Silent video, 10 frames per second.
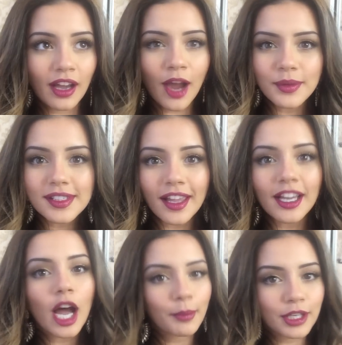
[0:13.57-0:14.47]
I was
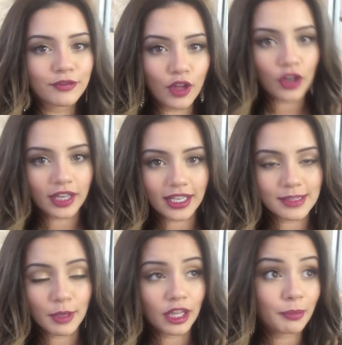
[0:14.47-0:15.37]
like, I'm gonna vlog
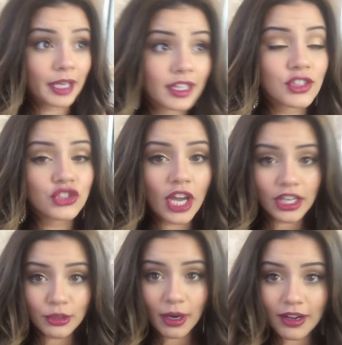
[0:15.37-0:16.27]
next month because
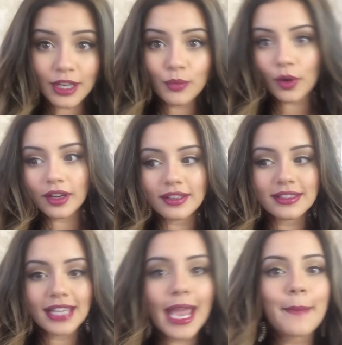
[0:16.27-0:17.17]
January
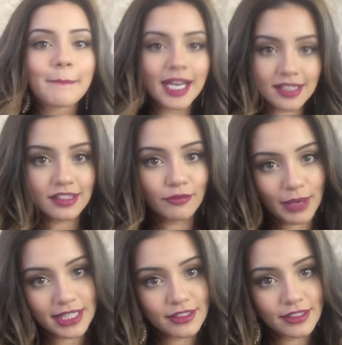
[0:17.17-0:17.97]
was a massive